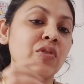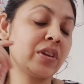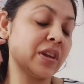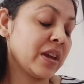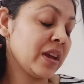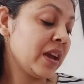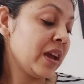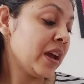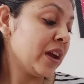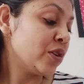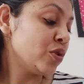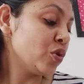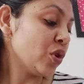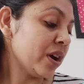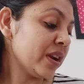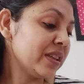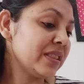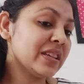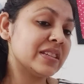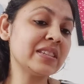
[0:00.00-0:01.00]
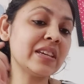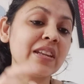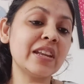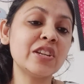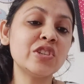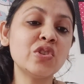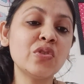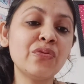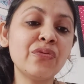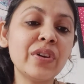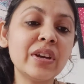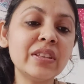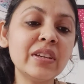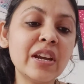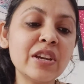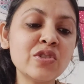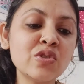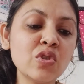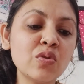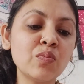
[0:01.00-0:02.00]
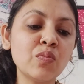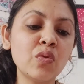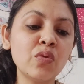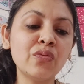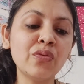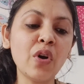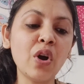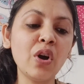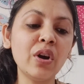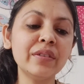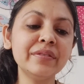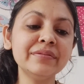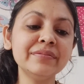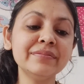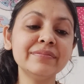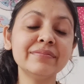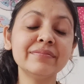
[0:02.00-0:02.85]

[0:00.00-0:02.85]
Okay, you are in this energy of whether I should move on